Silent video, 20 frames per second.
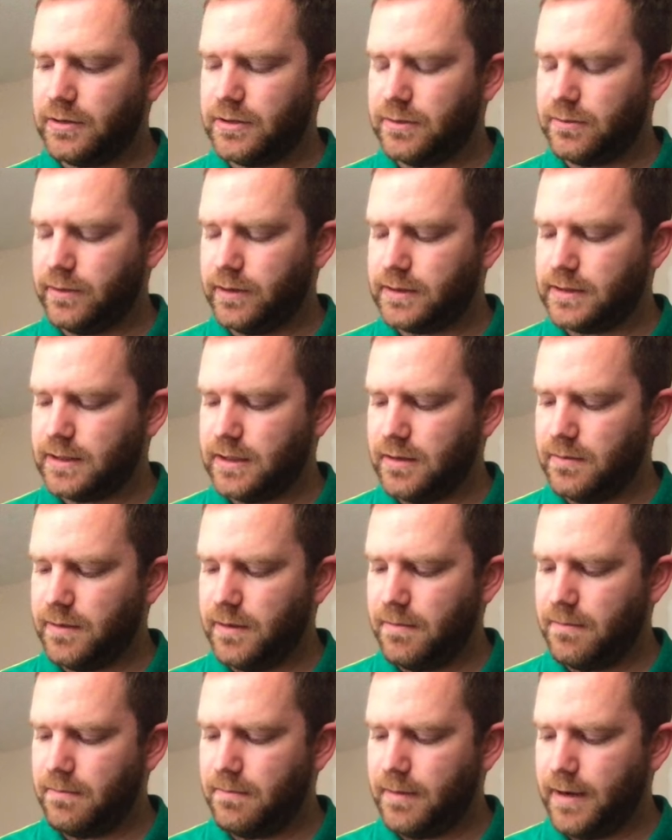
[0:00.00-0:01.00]
so it's going to
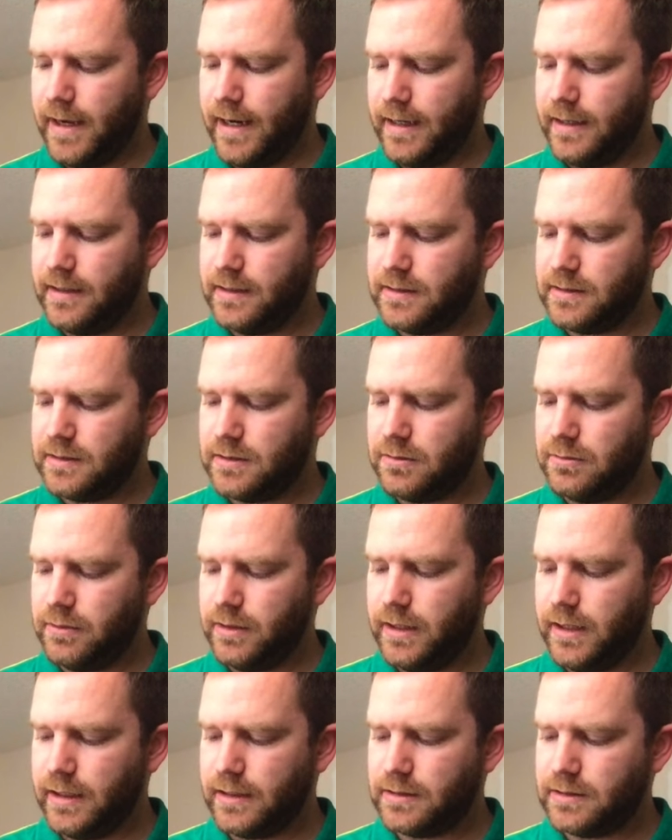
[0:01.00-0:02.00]
be minus
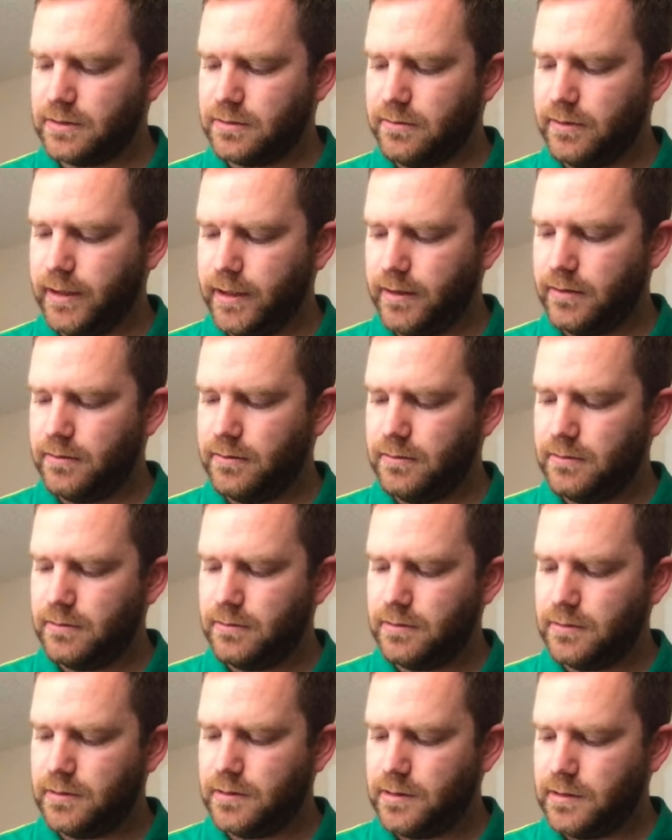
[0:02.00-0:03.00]
3x squared.
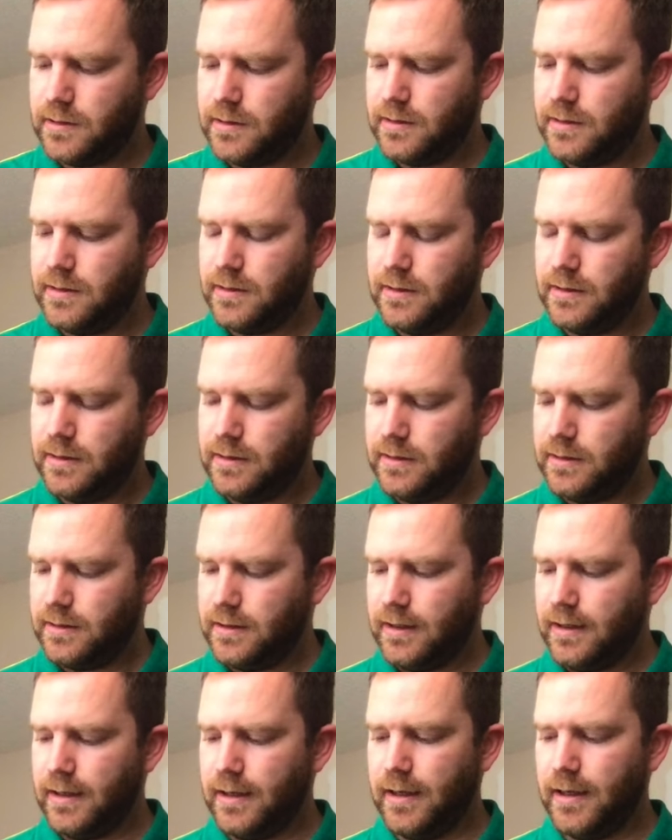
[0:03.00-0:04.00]

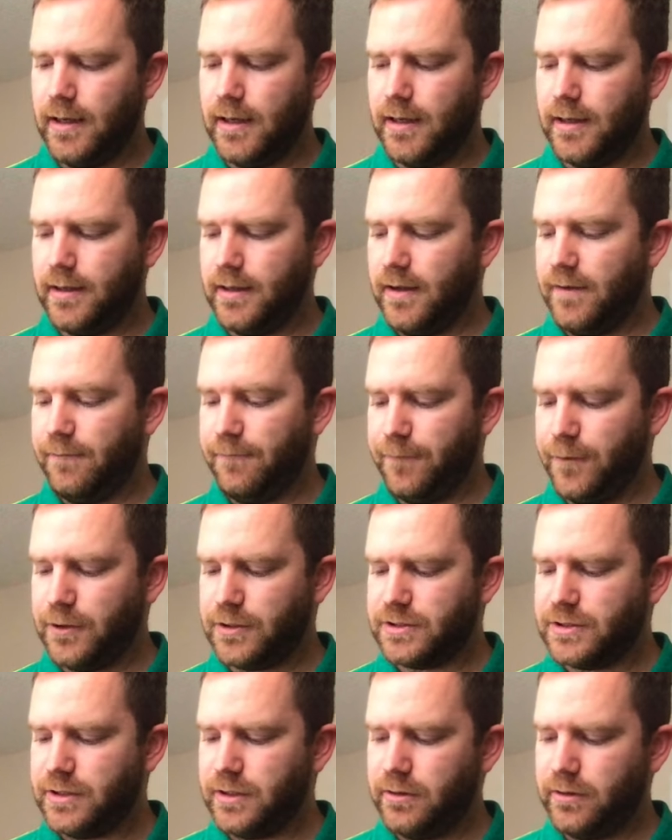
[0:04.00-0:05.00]
A
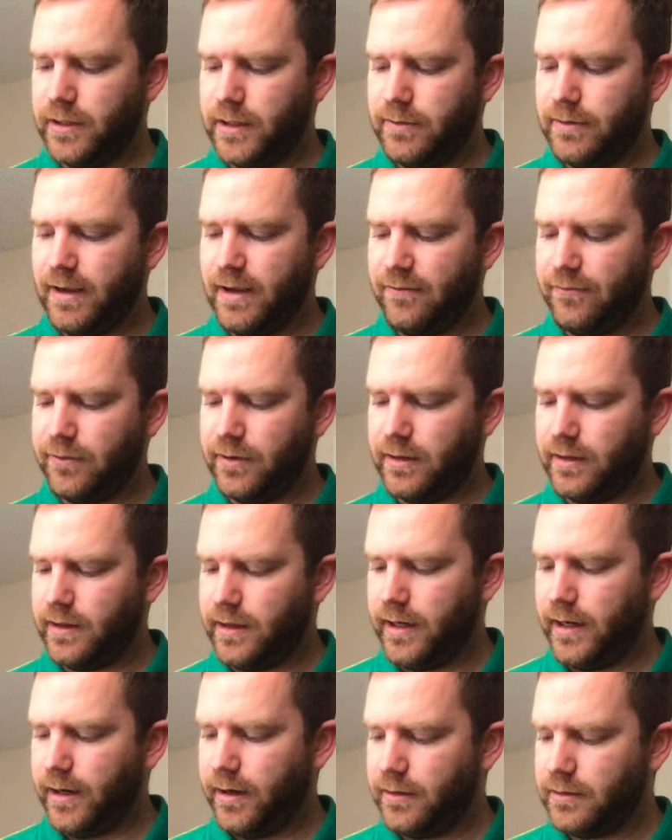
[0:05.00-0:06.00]
first degree, we have one
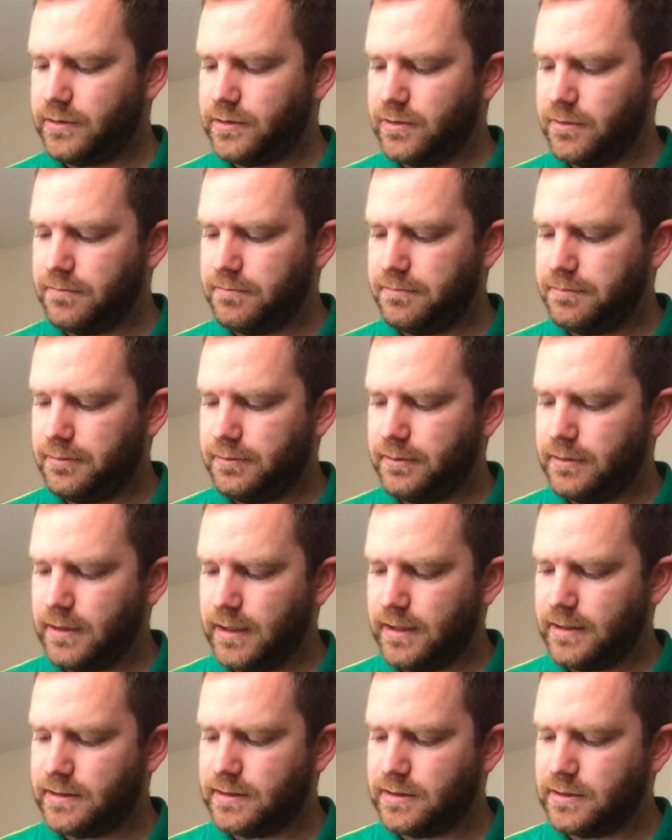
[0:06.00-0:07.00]
there, so
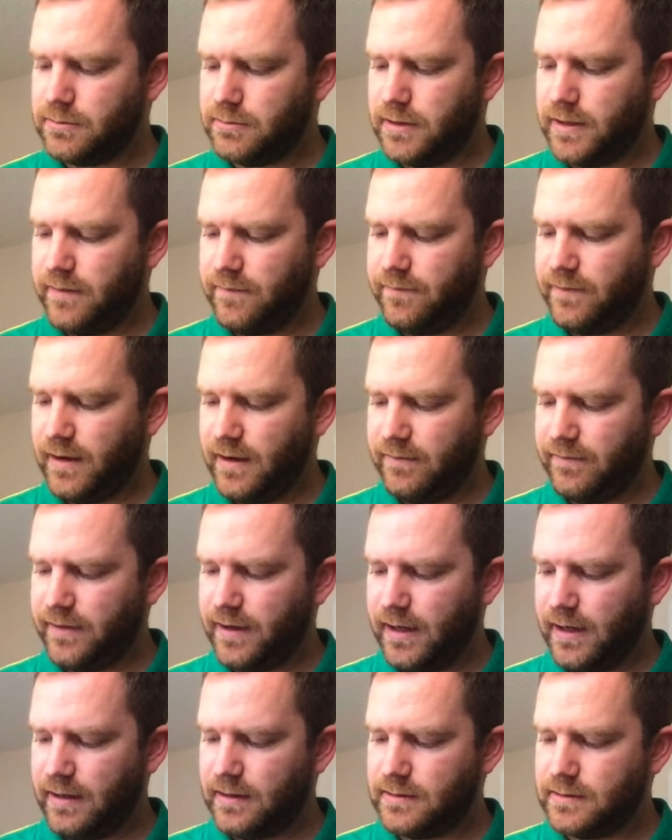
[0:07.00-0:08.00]
plus
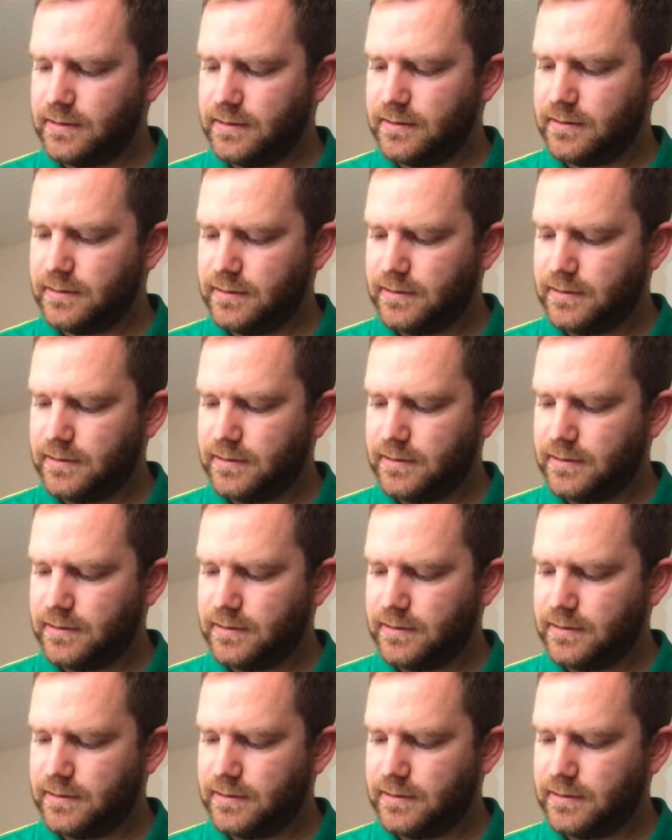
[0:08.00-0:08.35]
25x.